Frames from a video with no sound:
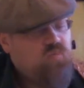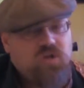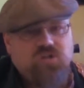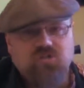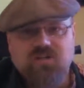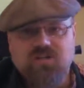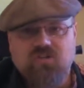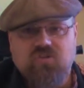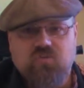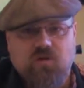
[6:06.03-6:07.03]
Once you get
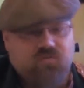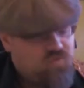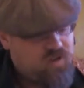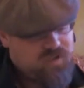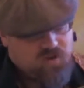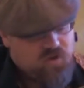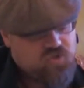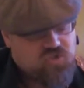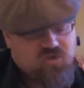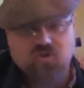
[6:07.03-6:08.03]
to the 12th fret, it
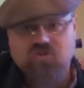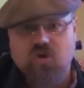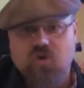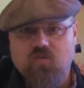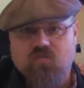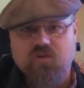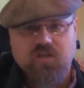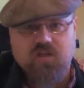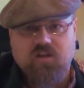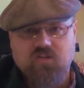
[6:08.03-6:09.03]
all starts over
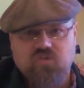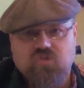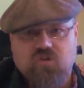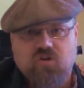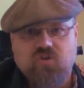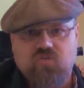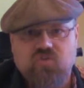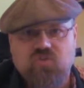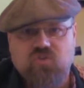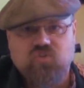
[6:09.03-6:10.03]
again, and you start
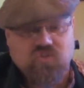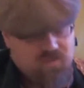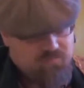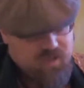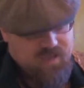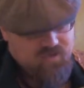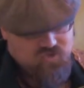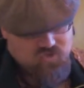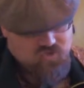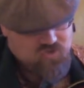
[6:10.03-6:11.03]
using the same
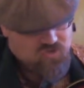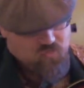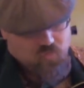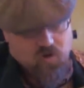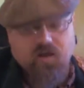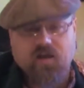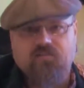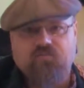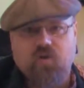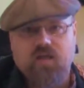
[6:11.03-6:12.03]
patterns until you run
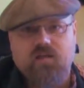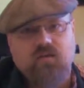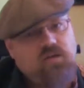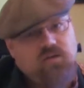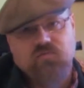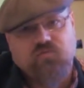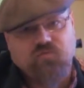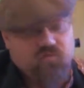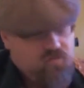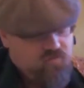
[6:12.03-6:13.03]
out of
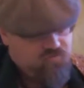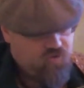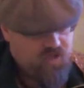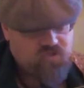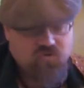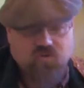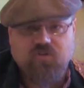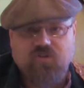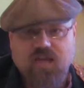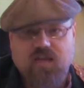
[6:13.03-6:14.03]
frets on
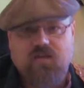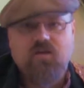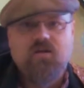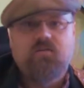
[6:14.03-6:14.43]
your neck.